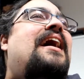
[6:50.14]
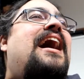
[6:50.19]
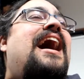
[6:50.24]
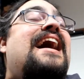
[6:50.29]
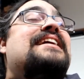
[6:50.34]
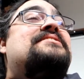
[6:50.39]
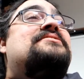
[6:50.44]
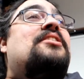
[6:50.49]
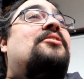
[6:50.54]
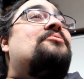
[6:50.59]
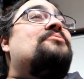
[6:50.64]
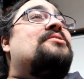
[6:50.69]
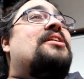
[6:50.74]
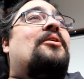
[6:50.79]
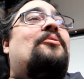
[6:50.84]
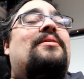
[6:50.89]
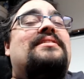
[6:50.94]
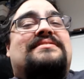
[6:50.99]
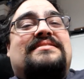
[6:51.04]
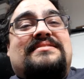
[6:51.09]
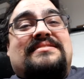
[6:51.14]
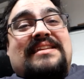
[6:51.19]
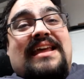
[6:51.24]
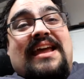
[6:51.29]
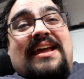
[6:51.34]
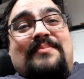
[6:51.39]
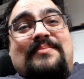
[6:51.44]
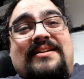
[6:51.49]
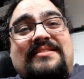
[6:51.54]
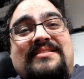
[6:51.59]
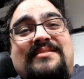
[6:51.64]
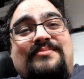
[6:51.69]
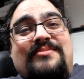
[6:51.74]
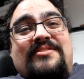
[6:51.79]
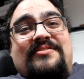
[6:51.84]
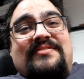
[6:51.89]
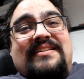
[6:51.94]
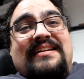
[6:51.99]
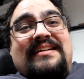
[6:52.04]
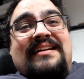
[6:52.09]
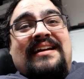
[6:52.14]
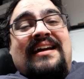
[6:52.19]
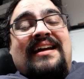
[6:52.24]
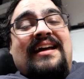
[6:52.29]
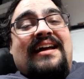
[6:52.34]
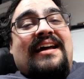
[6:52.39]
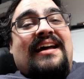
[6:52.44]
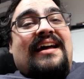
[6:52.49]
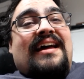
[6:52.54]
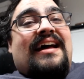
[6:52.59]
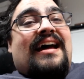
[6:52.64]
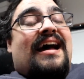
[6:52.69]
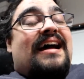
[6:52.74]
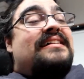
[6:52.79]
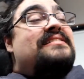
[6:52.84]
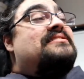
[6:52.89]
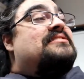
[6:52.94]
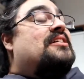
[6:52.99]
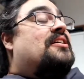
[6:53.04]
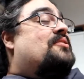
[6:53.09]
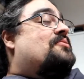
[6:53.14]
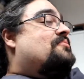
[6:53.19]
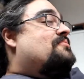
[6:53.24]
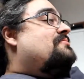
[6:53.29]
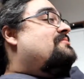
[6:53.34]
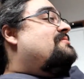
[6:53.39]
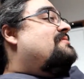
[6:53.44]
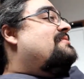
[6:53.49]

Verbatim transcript: I don't know what to say about the movie. I don't.